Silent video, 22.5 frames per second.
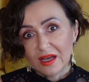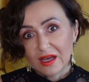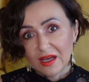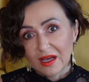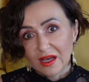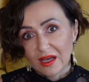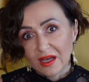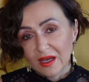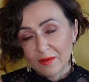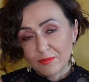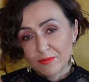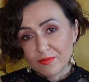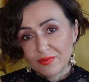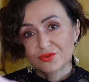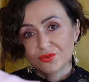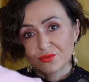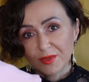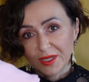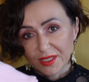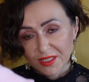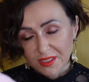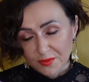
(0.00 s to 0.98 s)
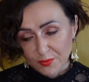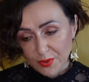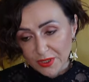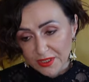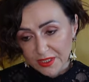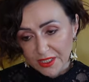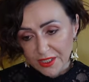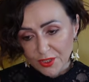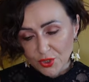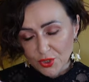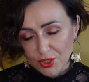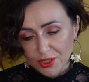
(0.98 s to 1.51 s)
up to my
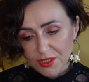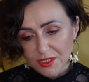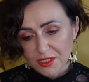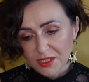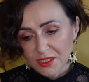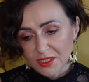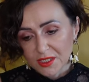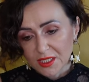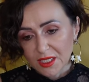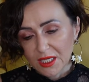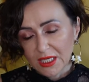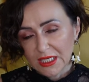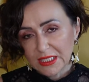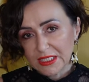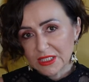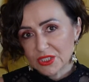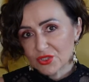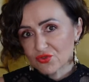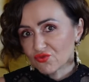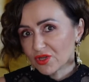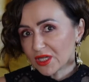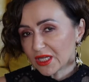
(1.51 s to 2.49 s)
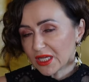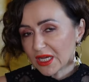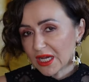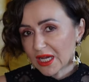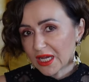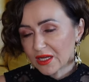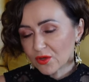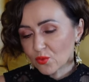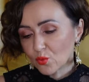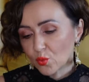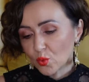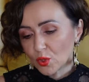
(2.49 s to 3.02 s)
expectations. It is really
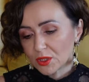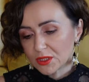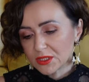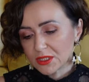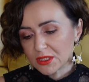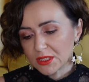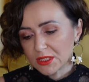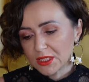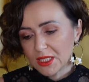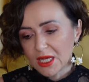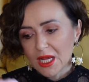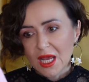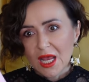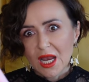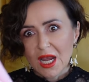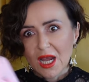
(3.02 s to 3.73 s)
high quality.